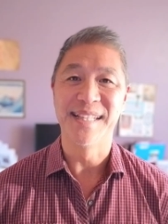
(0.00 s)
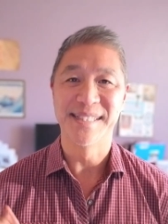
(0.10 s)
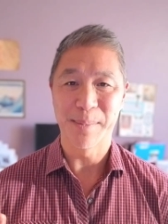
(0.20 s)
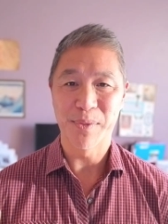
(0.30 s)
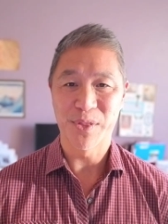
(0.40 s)

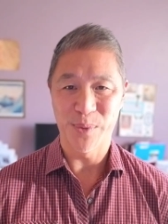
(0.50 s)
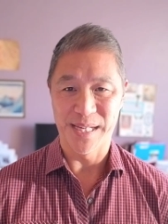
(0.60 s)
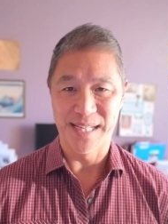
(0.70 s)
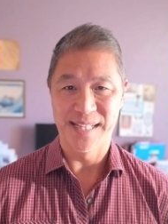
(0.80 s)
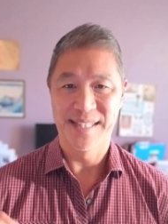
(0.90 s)
And step
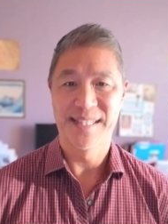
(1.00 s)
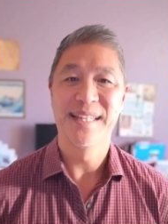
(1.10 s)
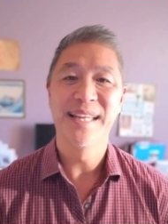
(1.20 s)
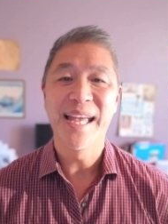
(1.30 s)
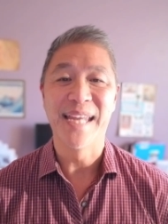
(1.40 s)
three,
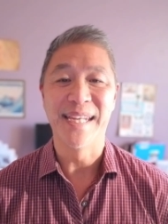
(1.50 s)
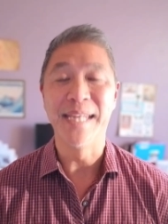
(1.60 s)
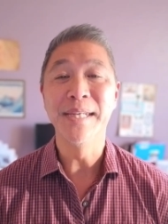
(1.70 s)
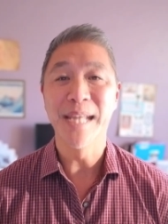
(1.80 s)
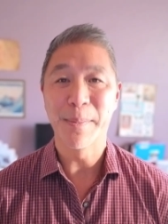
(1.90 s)
an
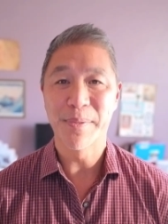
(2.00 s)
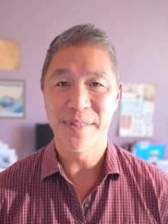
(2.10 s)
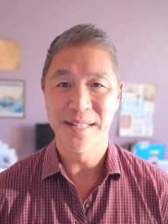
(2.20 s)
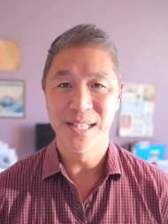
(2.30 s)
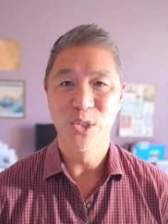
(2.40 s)

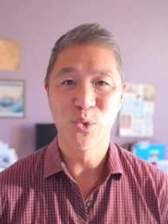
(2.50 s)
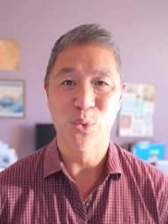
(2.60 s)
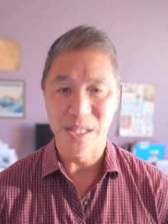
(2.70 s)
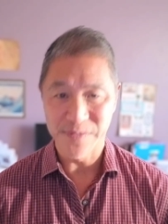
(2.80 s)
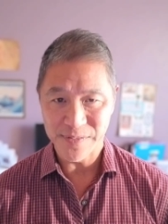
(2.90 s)
in-depth
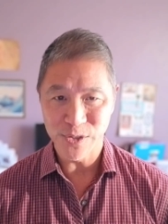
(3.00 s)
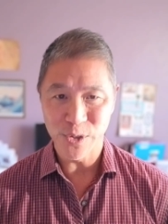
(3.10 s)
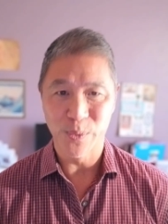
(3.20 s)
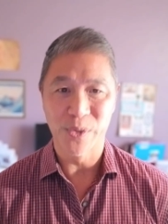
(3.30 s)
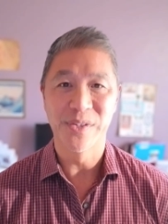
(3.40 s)

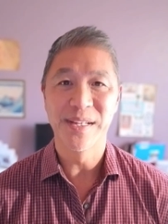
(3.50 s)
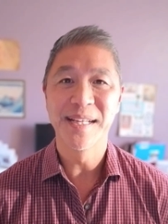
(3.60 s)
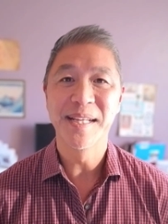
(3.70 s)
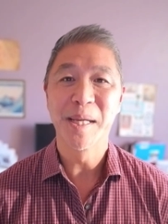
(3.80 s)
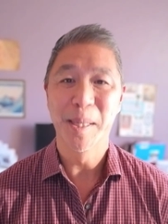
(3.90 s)
2500 word
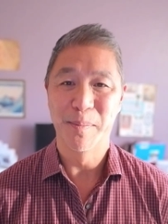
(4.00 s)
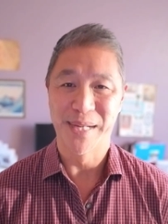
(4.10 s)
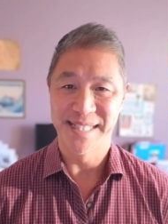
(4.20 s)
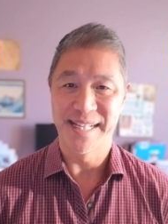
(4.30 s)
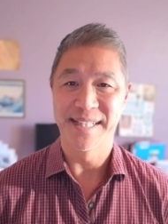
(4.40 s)

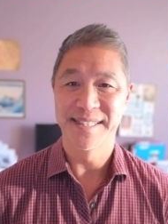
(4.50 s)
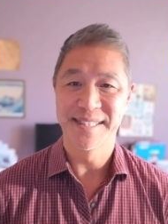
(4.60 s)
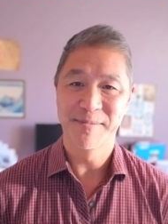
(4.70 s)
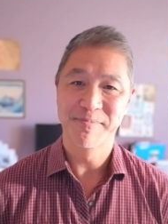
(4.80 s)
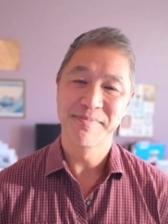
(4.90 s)
breakdown.
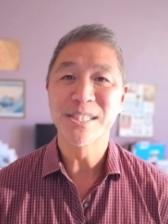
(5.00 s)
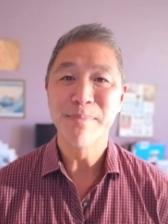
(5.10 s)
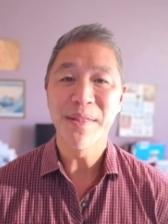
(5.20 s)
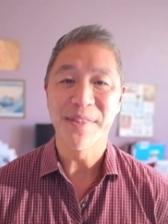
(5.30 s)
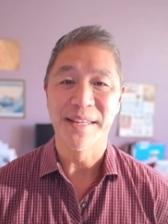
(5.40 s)

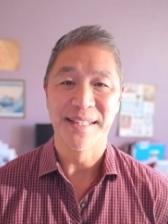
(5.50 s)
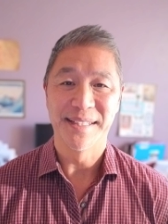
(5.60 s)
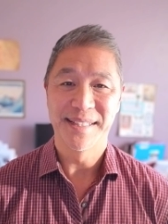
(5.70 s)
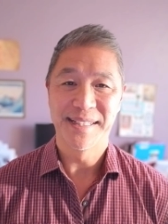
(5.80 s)
This method